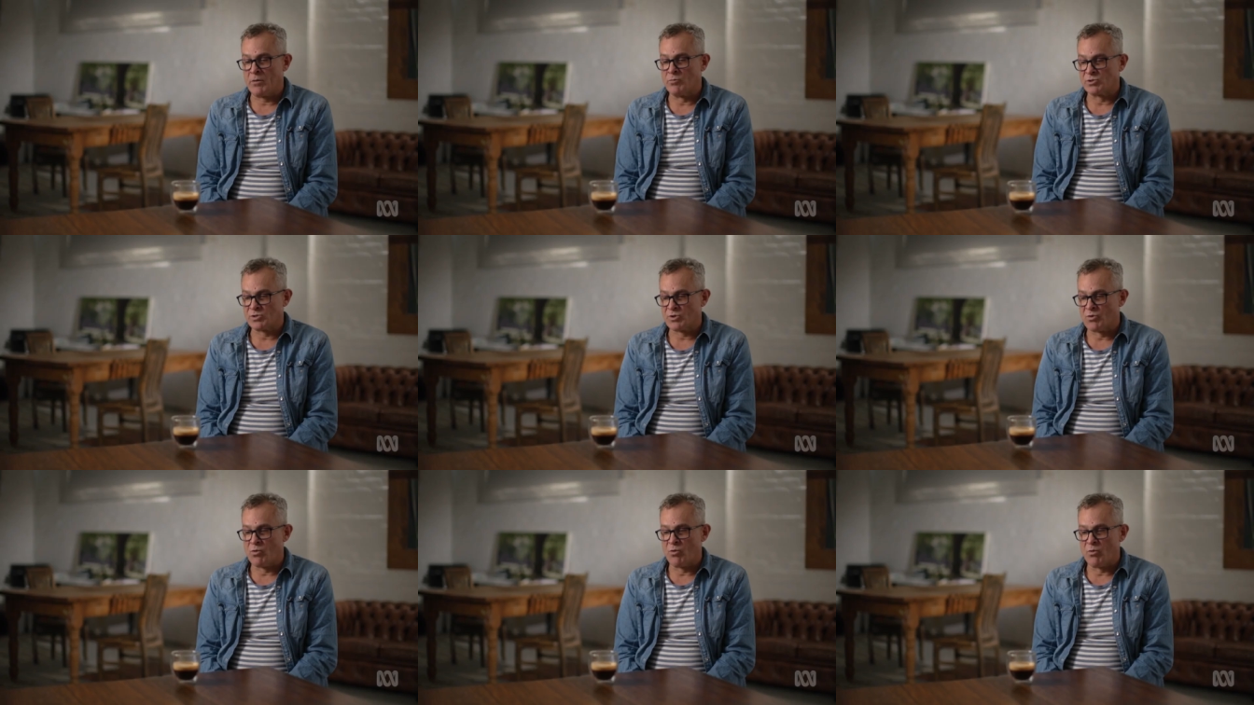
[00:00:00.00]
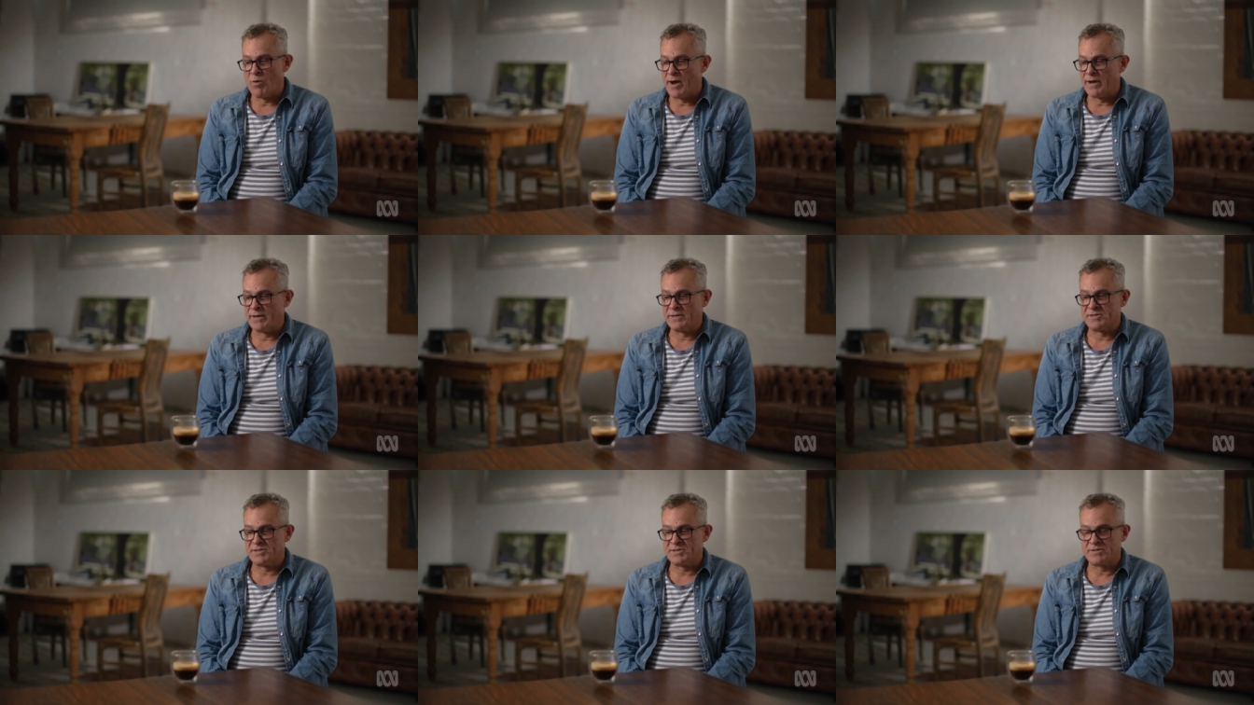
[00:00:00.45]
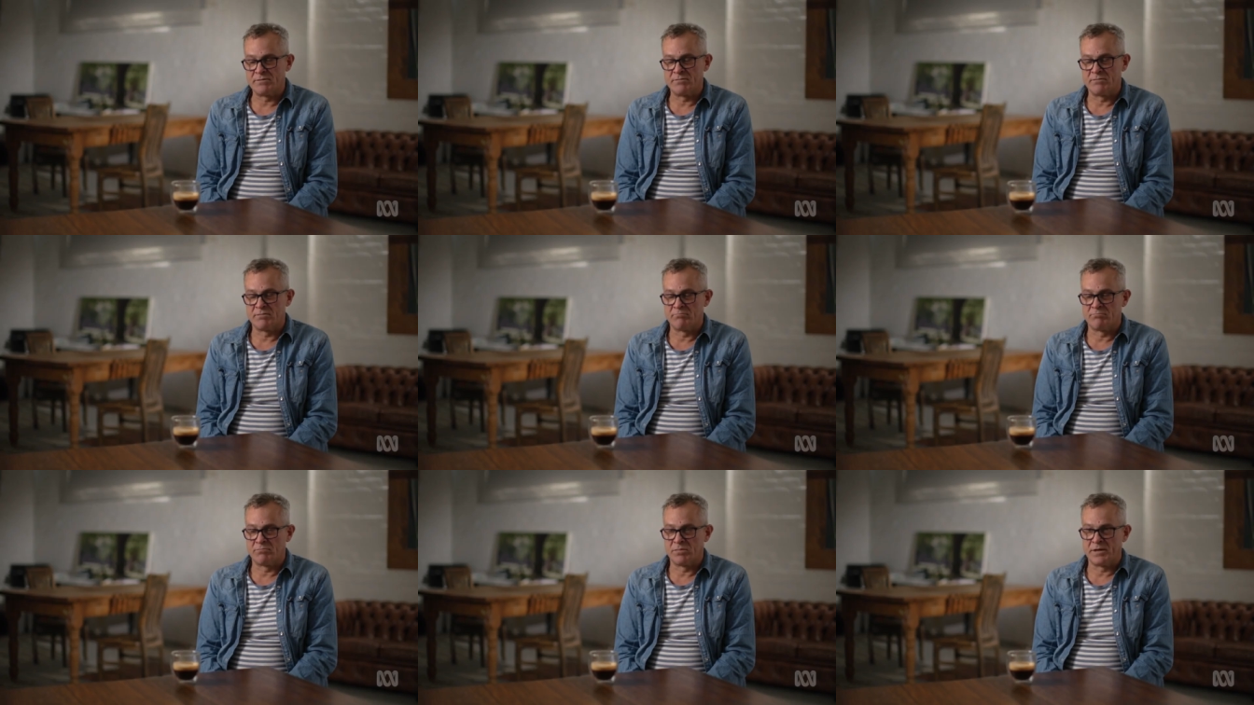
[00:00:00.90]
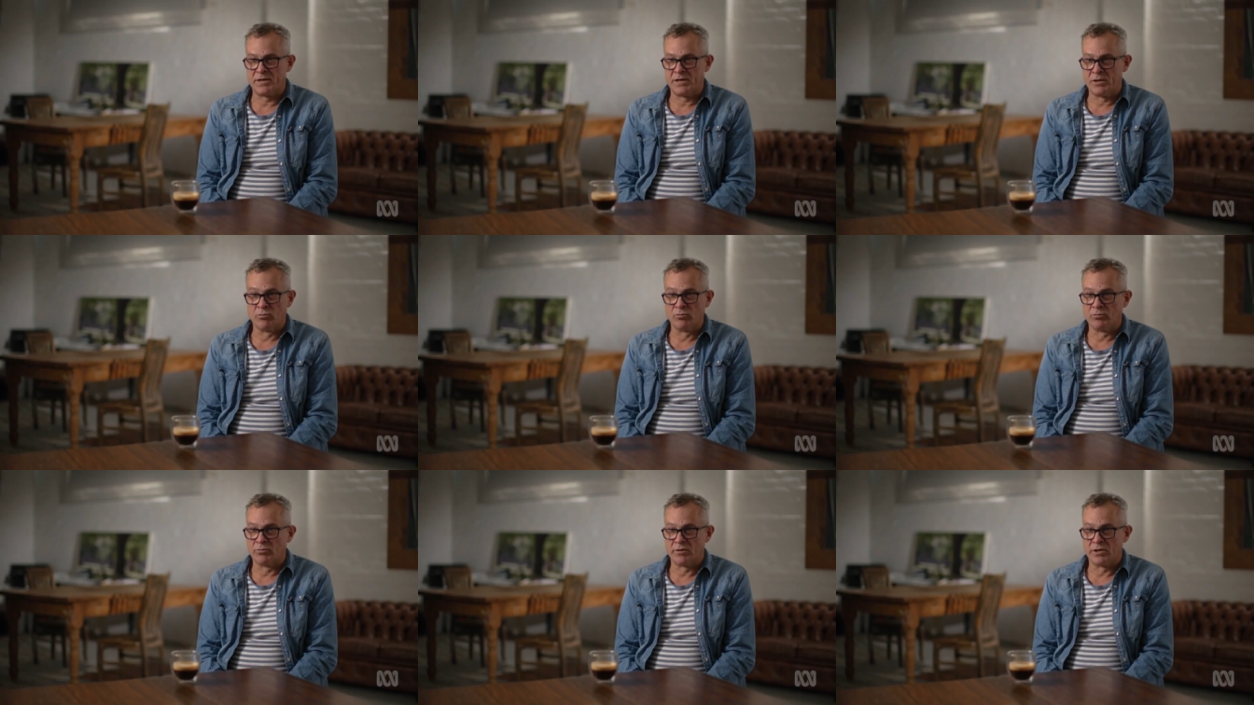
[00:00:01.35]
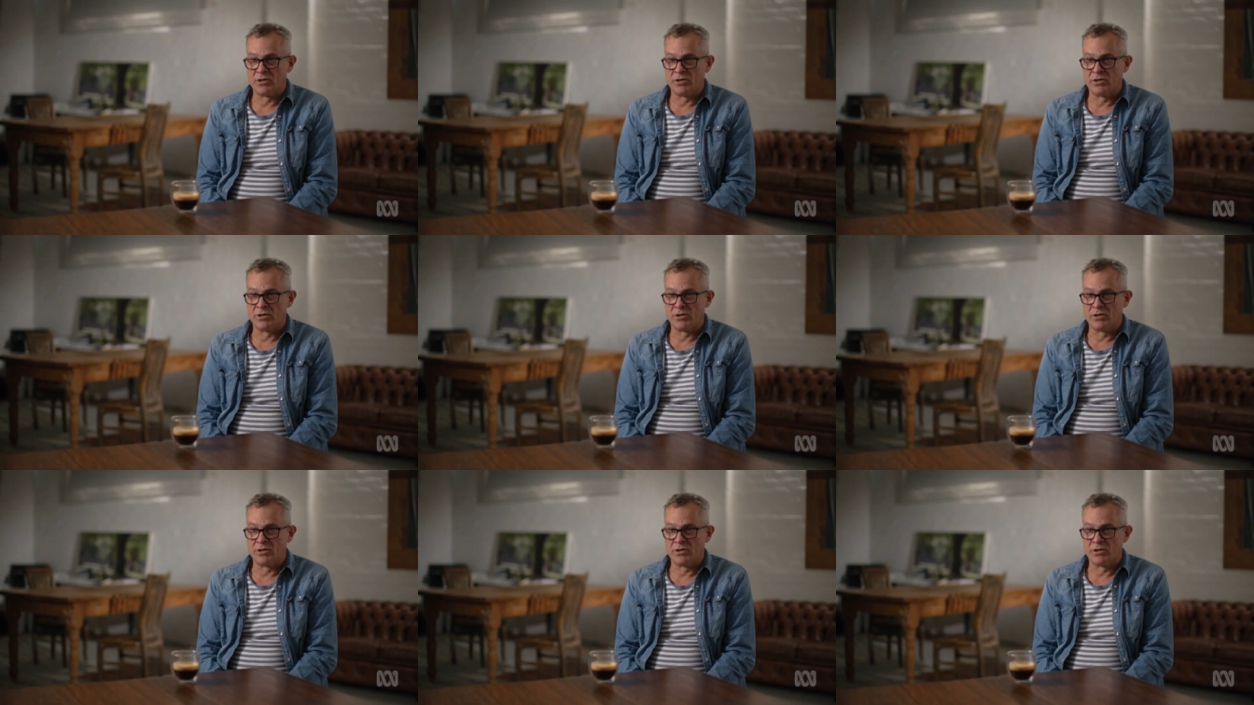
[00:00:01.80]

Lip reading: was always guilt